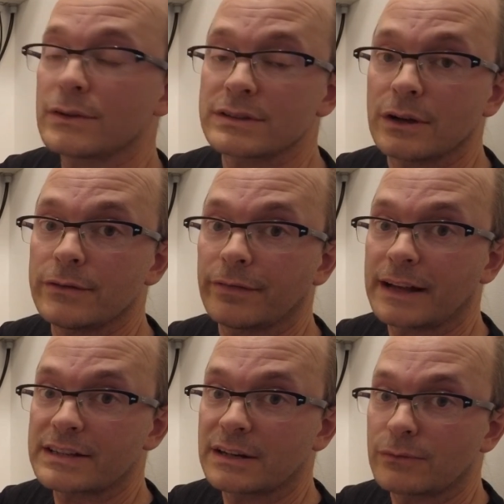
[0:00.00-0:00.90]
There is no
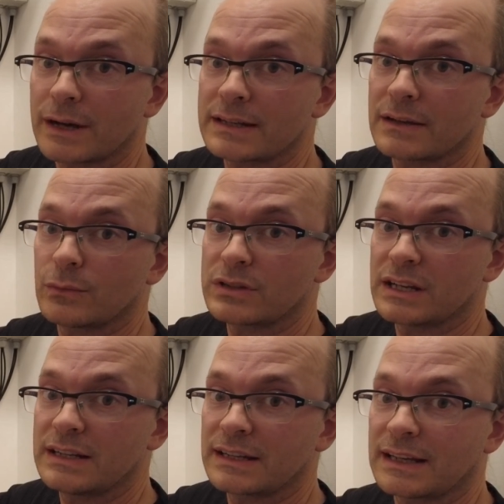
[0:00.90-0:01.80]
flashing red, which
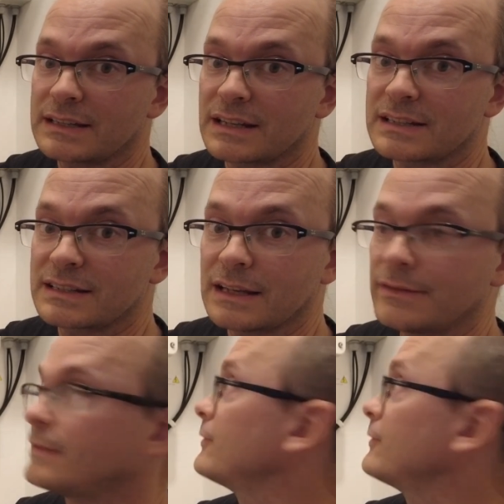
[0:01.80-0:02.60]
indicates safe